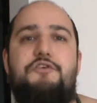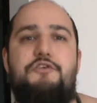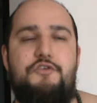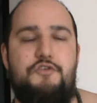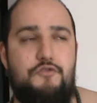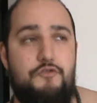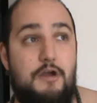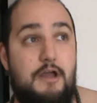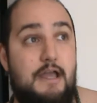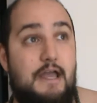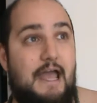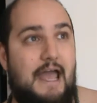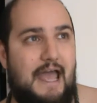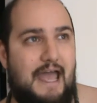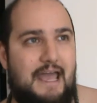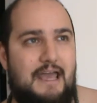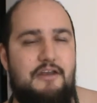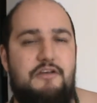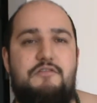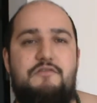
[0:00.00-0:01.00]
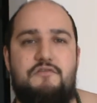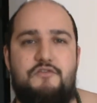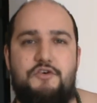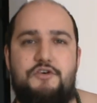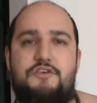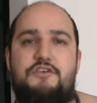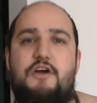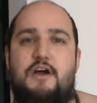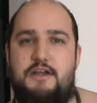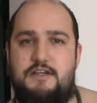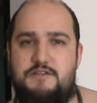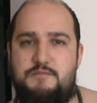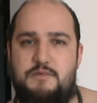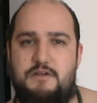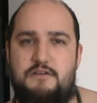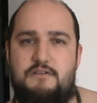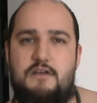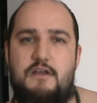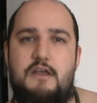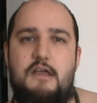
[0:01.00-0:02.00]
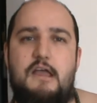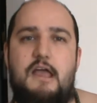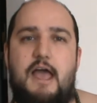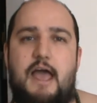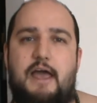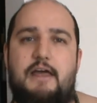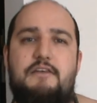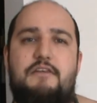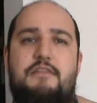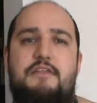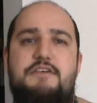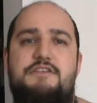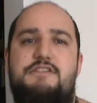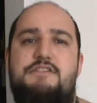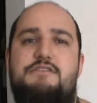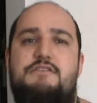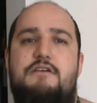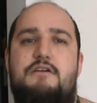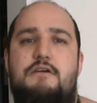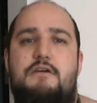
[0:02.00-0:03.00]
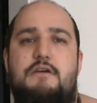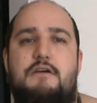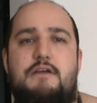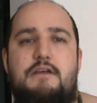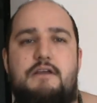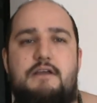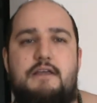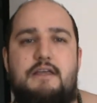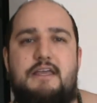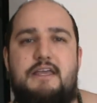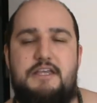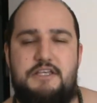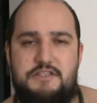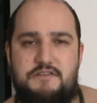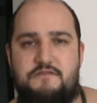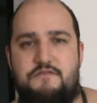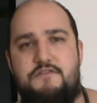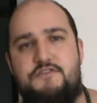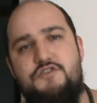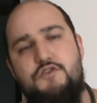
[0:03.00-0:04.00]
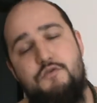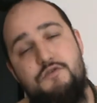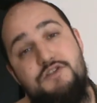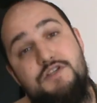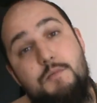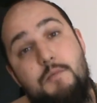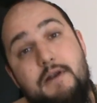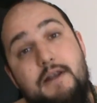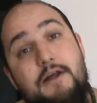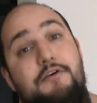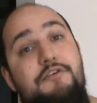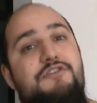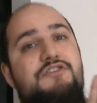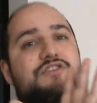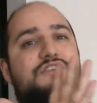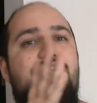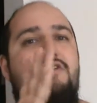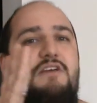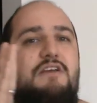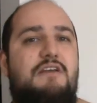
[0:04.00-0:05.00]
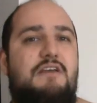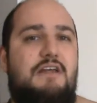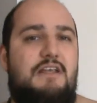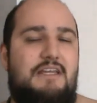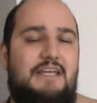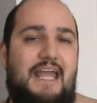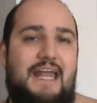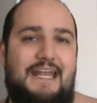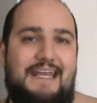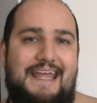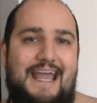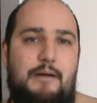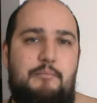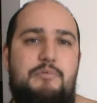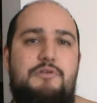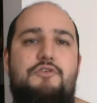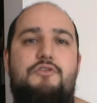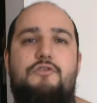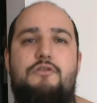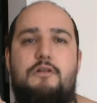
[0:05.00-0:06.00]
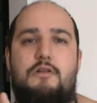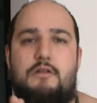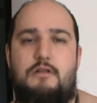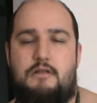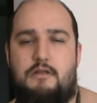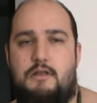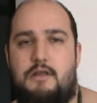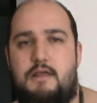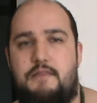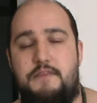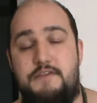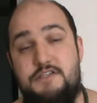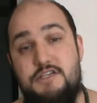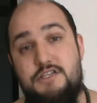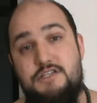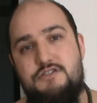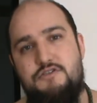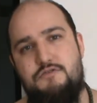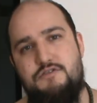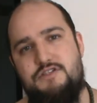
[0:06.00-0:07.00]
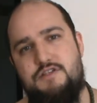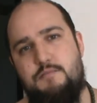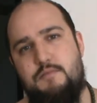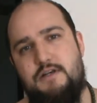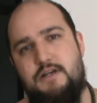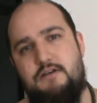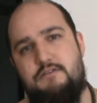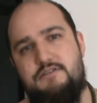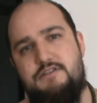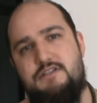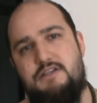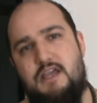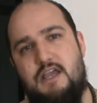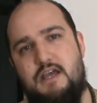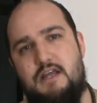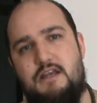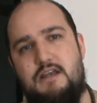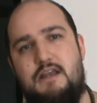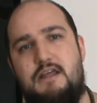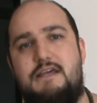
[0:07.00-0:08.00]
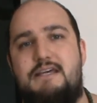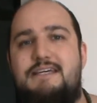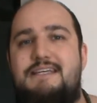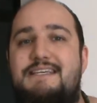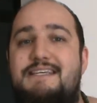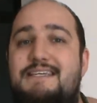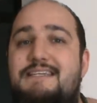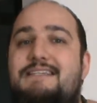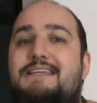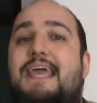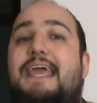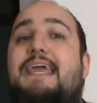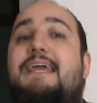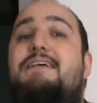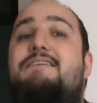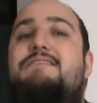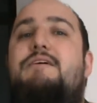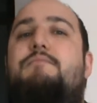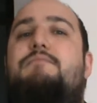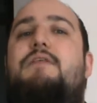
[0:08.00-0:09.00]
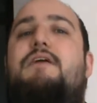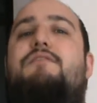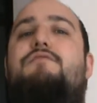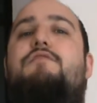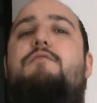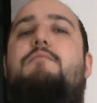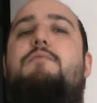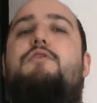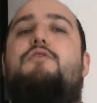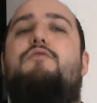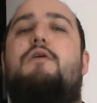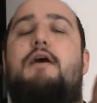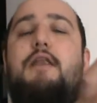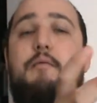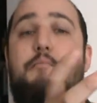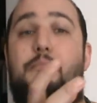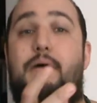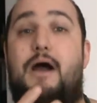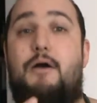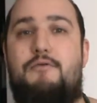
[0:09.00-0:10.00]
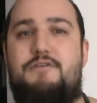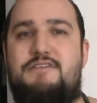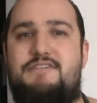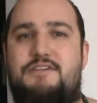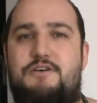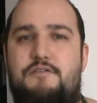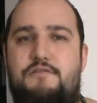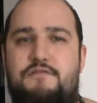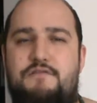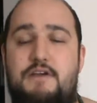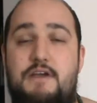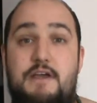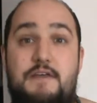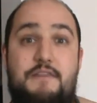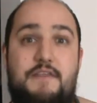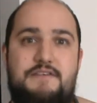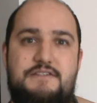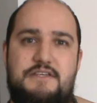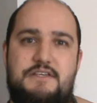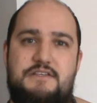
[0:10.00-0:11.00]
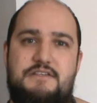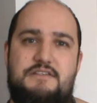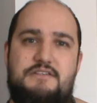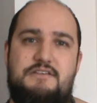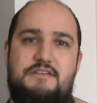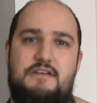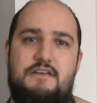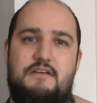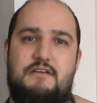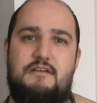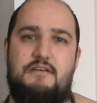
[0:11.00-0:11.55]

you, advertisement. And this is so someone else can gain capital. This is so someone else can take something from you and empower self. This is,